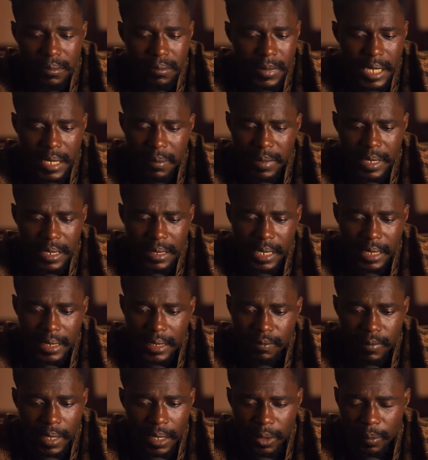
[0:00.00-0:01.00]
maybe the
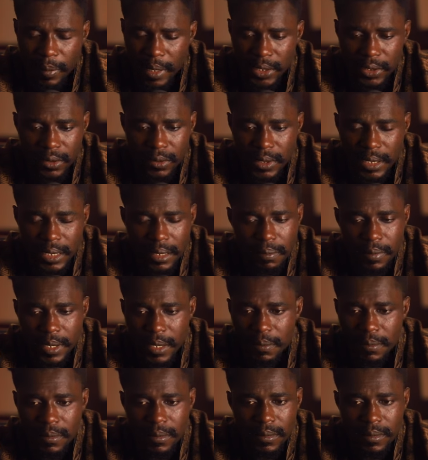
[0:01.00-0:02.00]
developer should
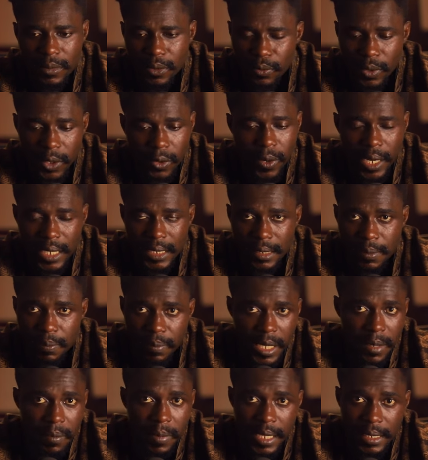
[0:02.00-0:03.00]
simply request
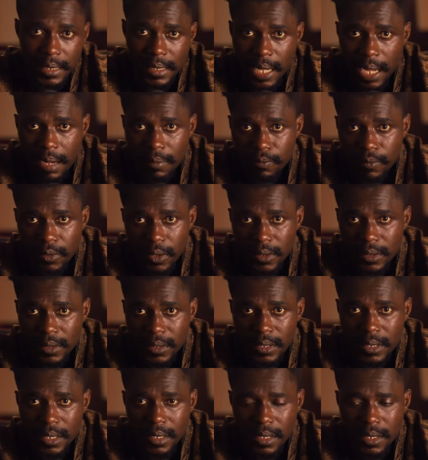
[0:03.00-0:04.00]
payment
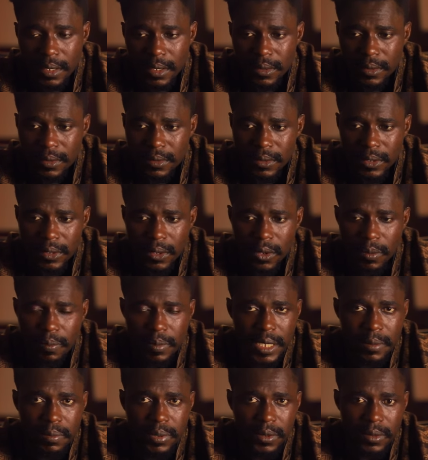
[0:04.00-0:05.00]
upfront so
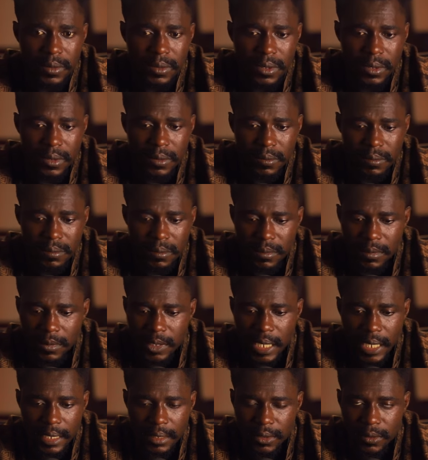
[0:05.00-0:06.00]
people
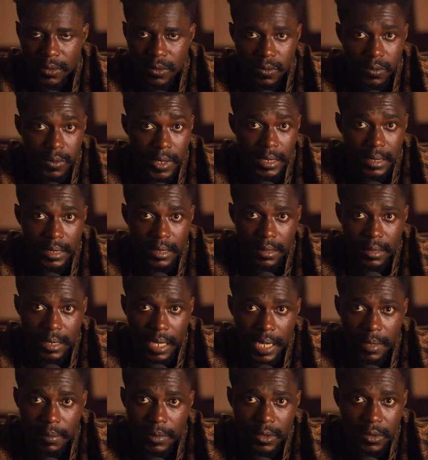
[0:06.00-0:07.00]
don't get to waste
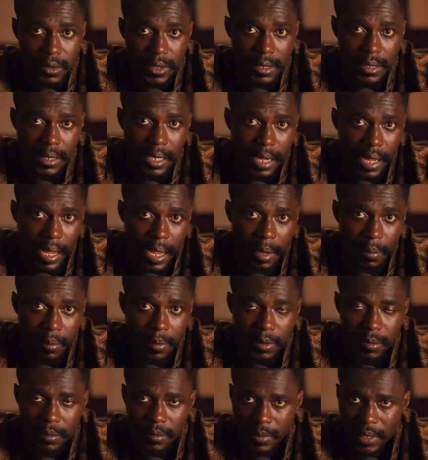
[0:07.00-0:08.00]
time using the app.
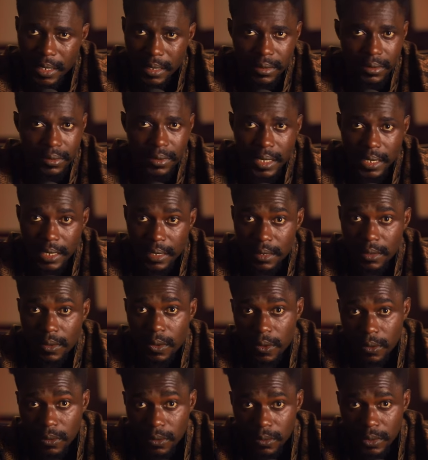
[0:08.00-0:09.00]
This trick is
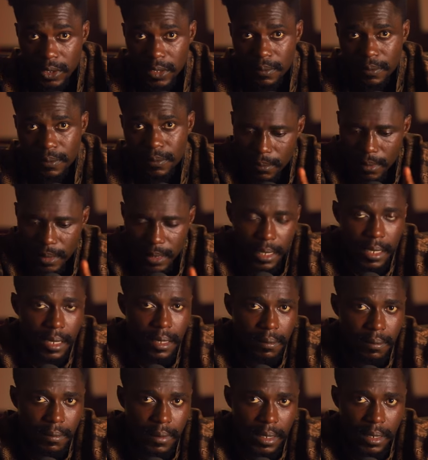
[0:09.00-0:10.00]
old.
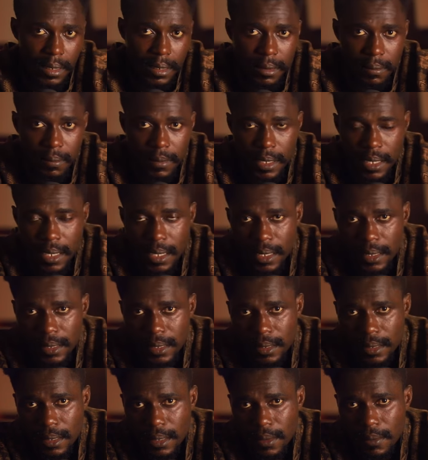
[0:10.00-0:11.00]
Second thing
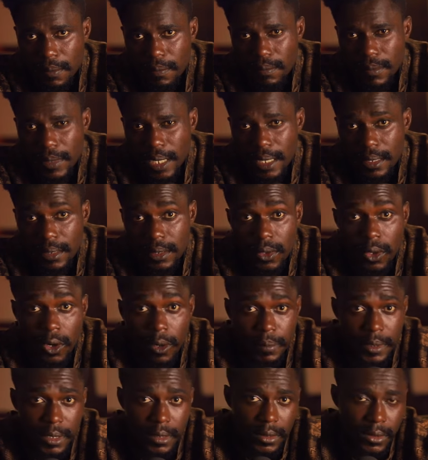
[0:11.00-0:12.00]
is the
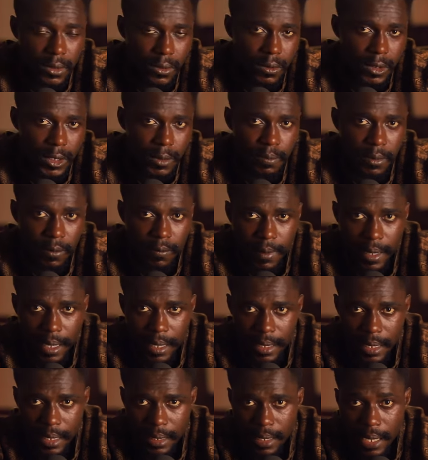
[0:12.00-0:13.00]
sculpting tools
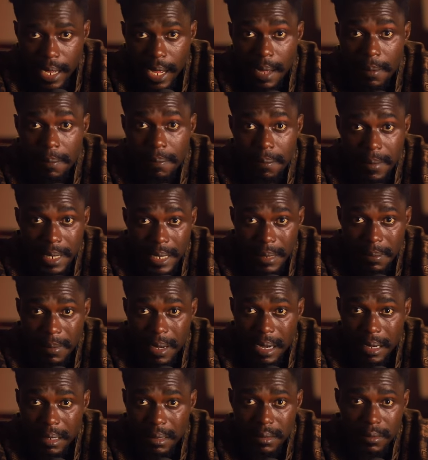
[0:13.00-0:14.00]
provided are
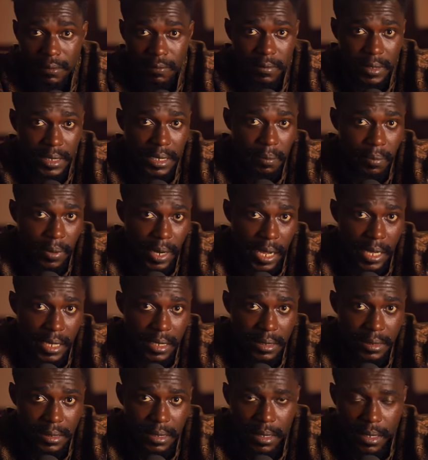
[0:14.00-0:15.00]
minimal for the
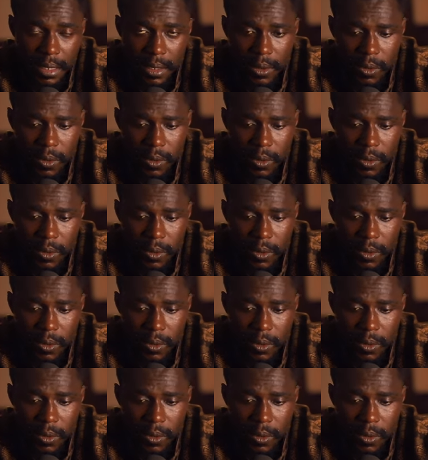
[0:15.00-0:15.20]
price,